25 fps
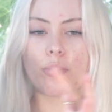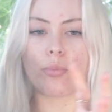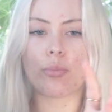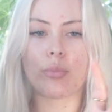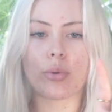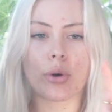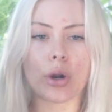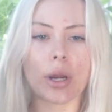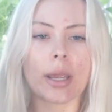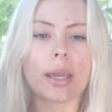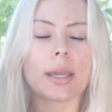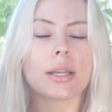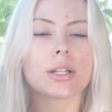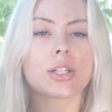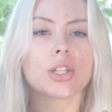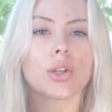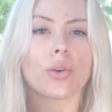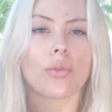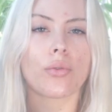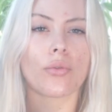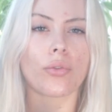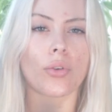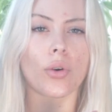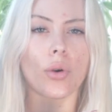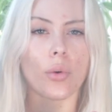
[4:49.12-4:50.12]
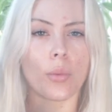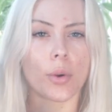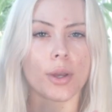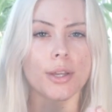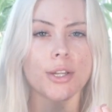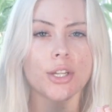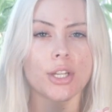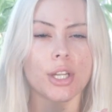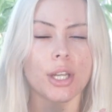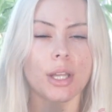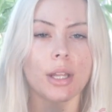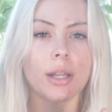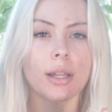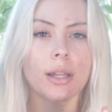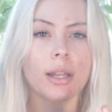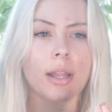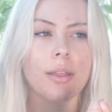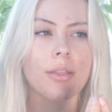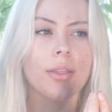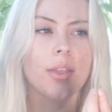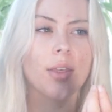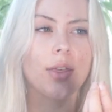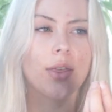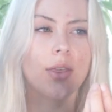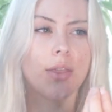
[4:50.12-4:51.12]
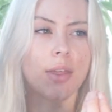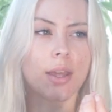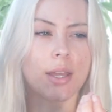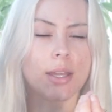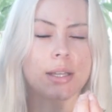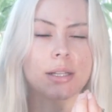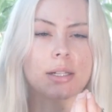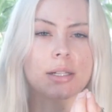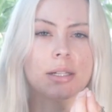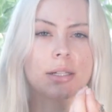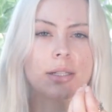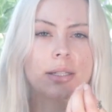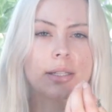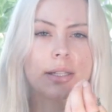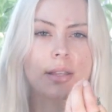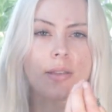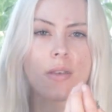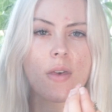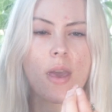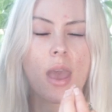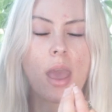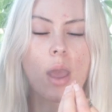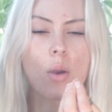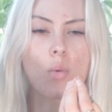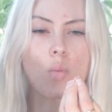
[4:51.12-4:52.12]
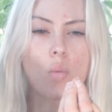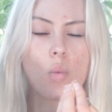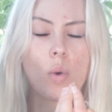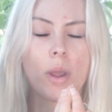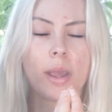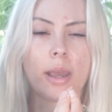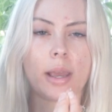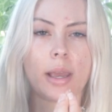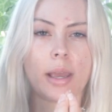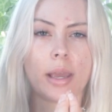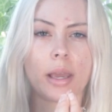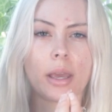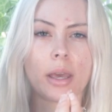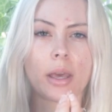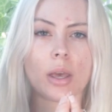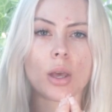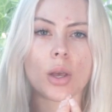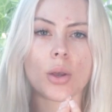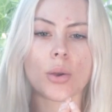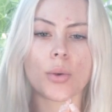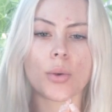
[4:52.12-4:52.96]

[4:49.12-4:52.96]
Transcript: bringing to fruition the things that we